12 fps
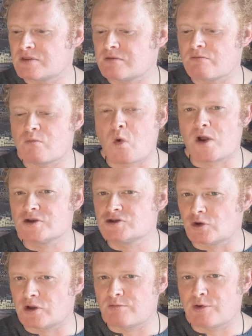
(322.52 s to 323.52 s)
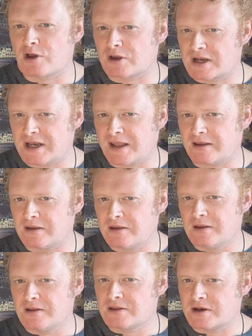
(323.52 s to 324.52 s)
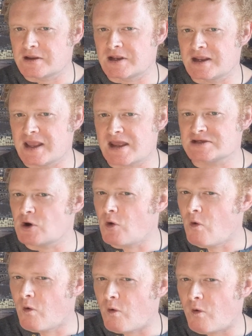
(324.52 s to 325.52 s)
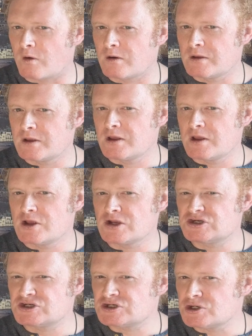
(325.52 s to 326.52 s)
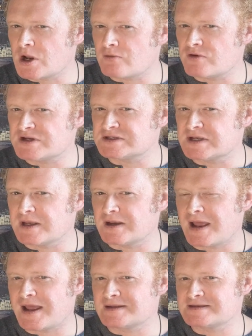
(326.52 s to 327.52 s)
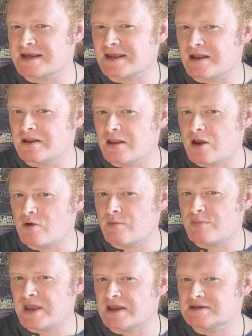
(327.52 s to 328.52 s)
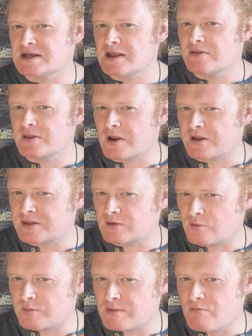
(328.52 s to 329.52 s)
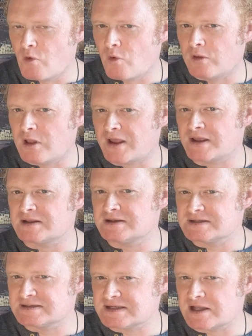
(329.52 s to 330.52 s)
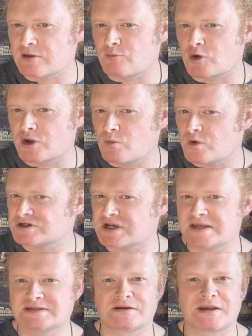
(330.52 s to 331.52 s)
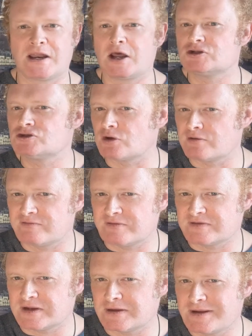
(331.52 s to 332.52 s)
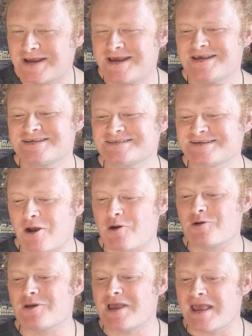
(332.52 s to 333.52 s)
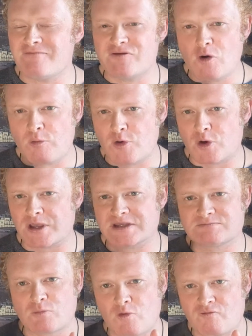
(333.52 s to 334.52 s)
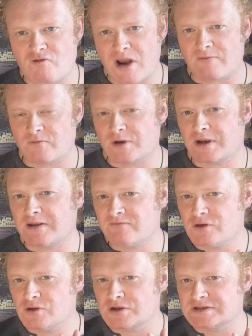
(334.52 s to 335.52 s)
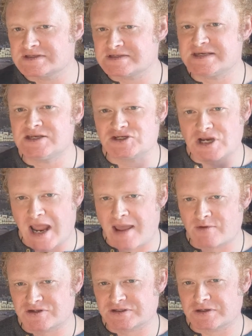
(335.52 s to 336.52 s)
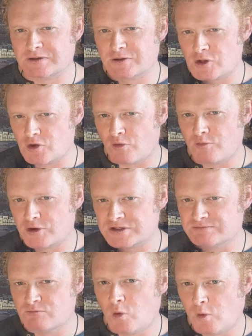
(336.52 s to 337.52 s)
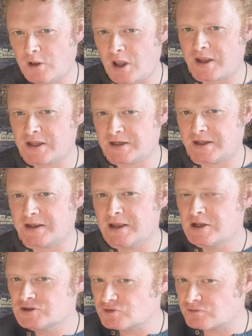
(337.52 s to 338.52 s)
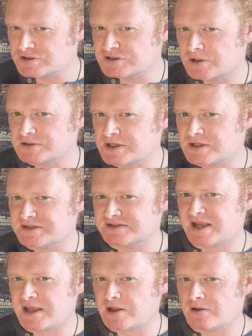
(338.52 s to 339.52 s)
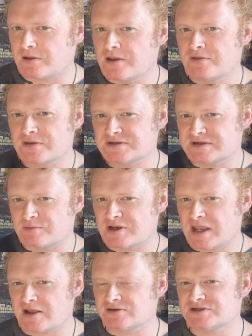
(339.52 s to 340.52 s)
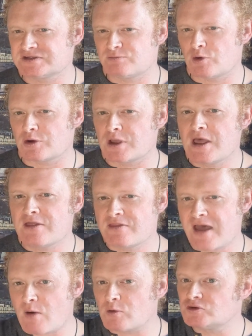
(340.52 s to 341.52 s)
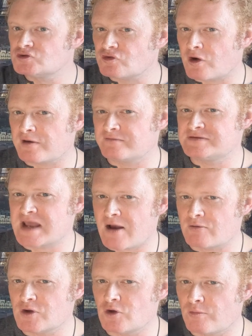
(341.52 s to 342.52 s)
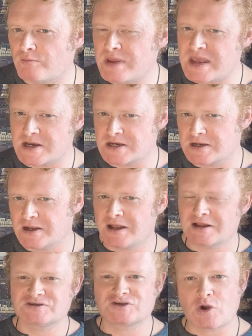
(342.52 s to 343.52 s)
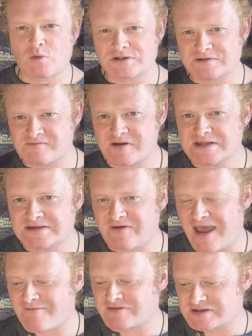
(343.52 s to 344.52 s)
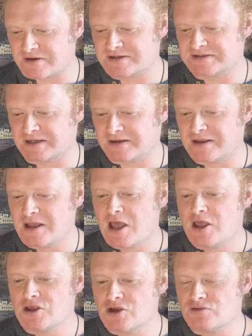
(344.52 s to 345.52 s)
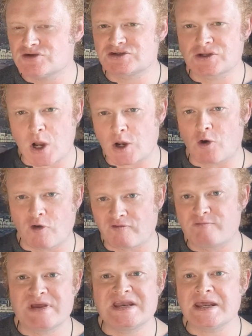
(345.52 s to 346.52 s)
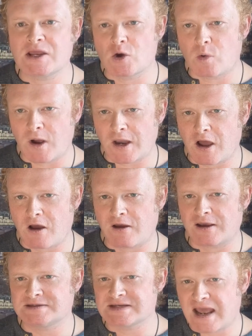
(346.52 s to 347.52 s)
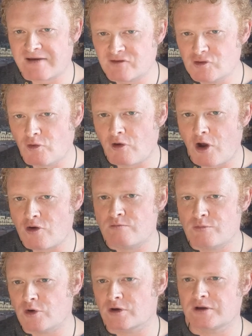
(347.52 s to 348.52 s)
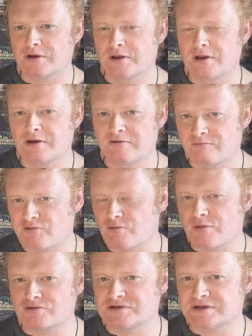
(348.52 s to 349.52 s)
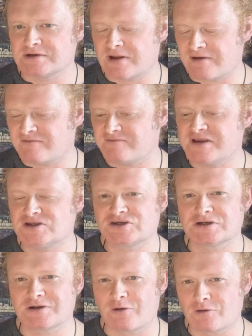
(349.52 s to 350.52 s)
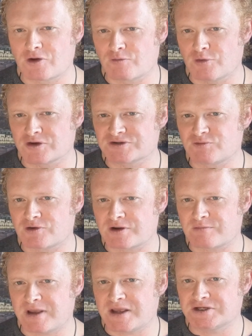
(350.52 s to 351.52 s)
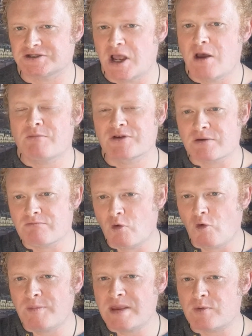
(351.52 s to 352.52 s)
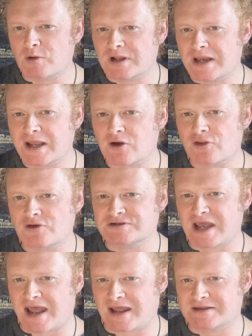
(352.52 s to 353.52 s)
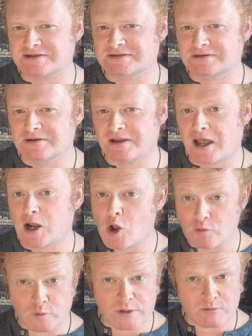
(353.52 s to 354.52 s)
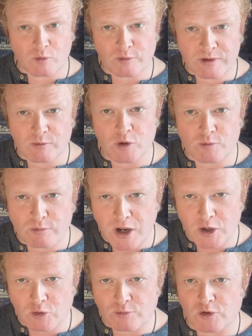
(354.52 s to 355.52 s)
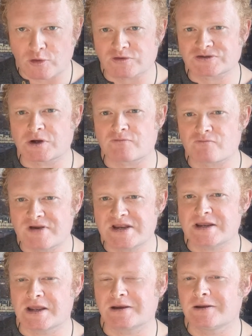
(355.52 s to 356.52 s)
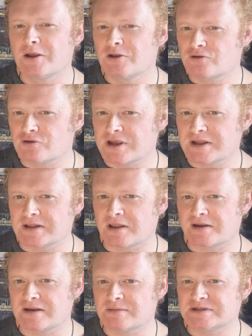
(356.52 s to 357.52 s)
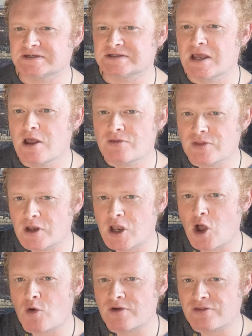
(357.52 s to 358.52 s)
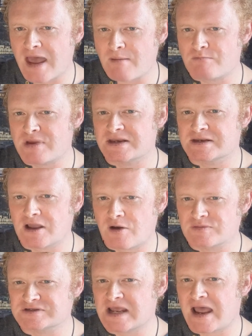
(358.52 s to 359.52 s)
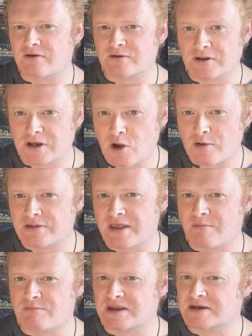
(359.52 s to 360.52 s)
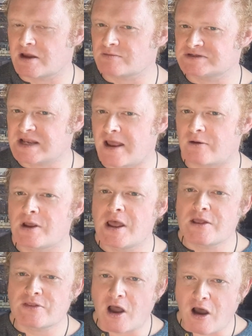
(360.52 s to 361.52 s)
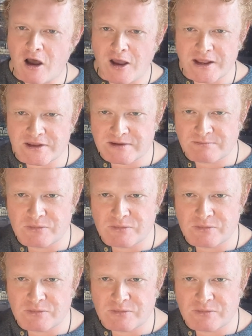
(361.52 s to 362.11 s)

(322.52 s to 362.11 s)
$1 per click that I'm going to get, or should I risk it and take a lower bid that I think will be more likely to sell the book, in which case I'll get $1.50. So if your book is more relevant, and if you can teach Amazon that your book is more likely to result in a sale than somebody else's book, that will drive down your bid. And so with defensive advertising, you start off bidding quite high to have your own book promoted and featured on your book's product page. But the more people click on those ads, and hopefully the more people who buy your book will start reading it through Kindle Unlimited, the lower that bid comes down. The lower that bid comes down, the higher